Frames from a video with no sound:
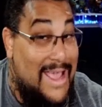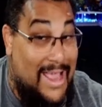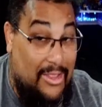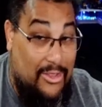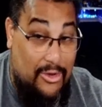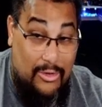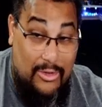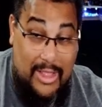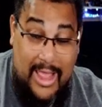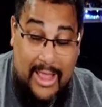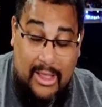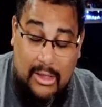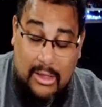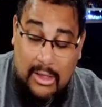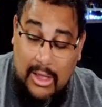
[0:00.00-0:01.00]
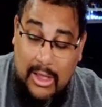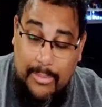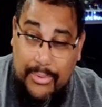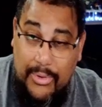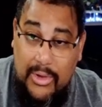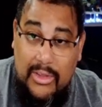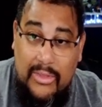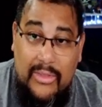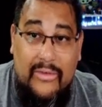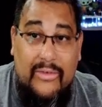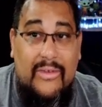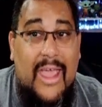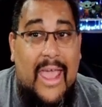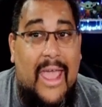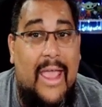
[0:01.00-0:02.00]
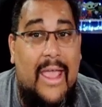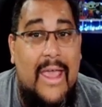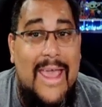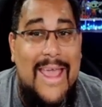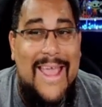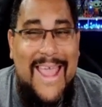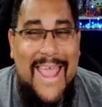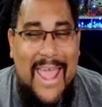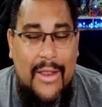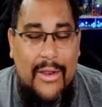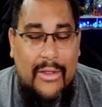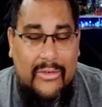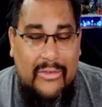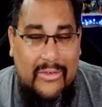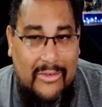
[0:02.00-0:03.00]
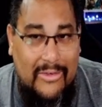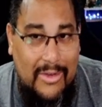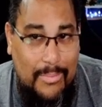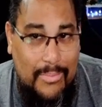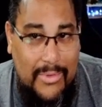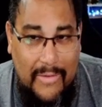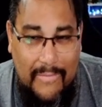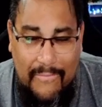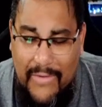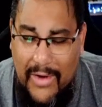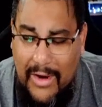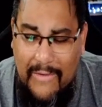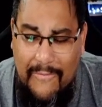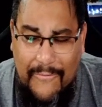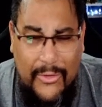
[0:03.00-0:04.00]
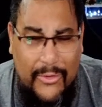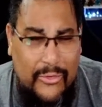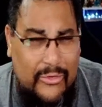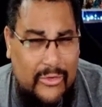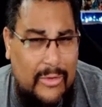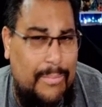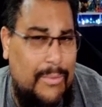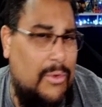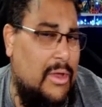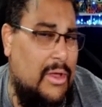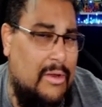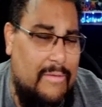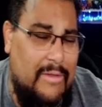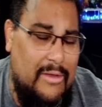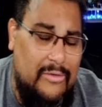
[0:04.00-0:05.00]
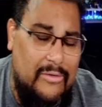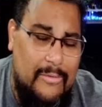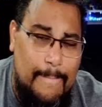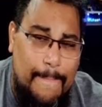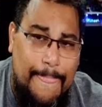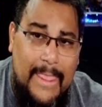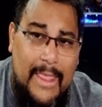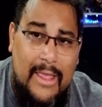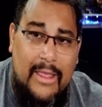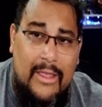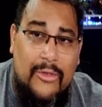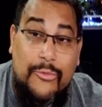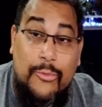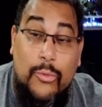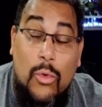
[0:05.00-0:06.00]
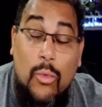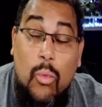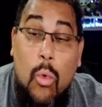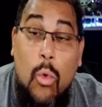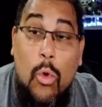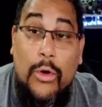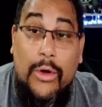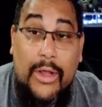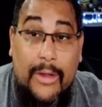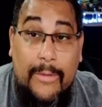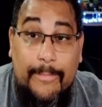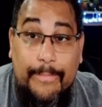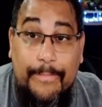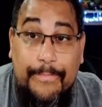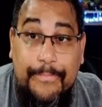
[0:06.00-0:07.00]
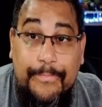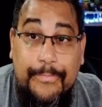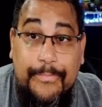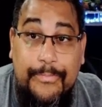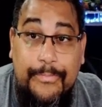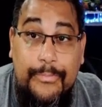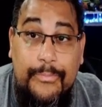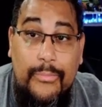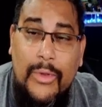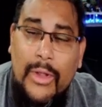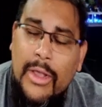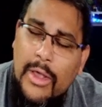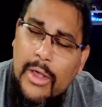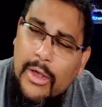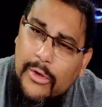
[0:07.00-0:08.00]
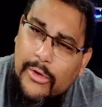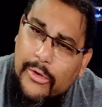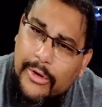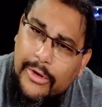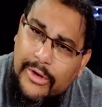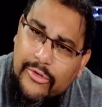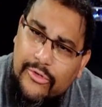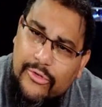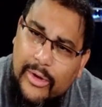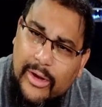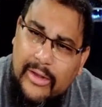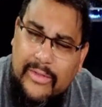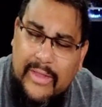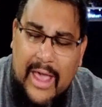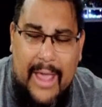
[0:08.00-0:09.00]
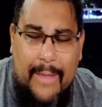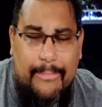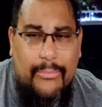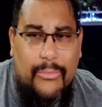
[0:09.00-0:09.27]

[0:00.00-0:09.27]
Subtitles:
And you're like, oh, I put in this day, and a sip, the very first sip you get of this is rewarding. You're going to drink that.